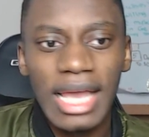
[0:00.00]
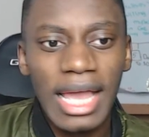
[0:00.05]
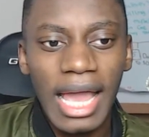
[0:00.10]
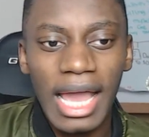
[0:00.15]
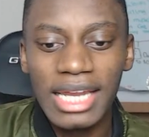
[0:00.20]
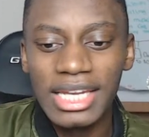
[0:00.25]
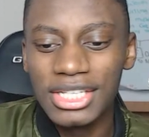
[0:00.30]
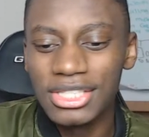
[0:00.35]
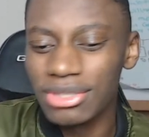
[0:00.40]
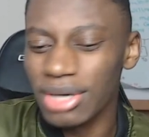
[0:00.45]

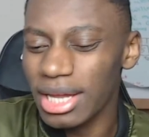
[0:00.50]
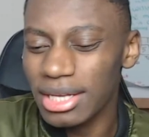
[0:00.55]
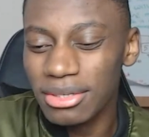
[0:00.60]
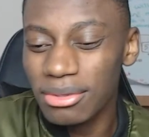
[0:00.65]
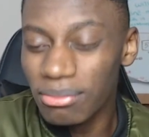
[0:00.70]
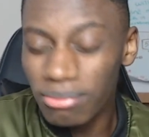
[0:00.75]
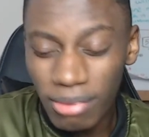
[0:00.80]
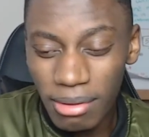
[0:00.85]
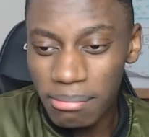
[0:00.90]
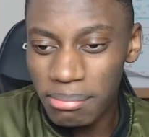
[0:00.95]
and he tried to
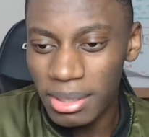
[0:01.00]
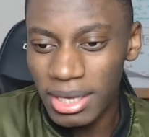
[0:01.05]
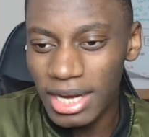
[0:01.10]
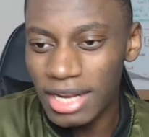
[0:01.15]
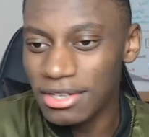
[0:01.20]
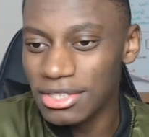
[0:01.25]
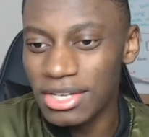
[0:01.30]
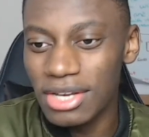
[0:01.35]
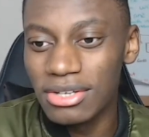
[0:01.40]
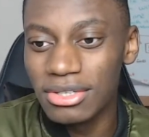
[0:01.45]
whip it
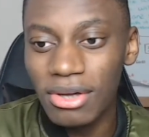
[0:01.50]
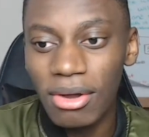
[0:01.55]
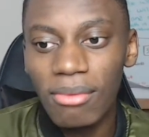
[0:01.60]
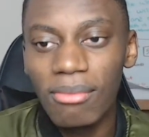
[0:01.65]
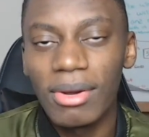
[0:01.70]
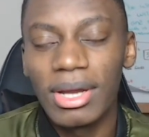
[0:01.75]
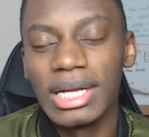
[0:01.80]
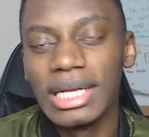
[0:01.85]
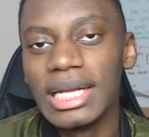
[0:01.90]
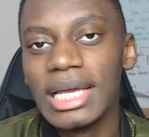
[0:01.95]
into no
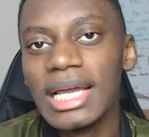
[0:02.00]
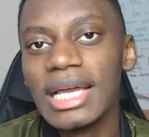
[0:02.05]
one.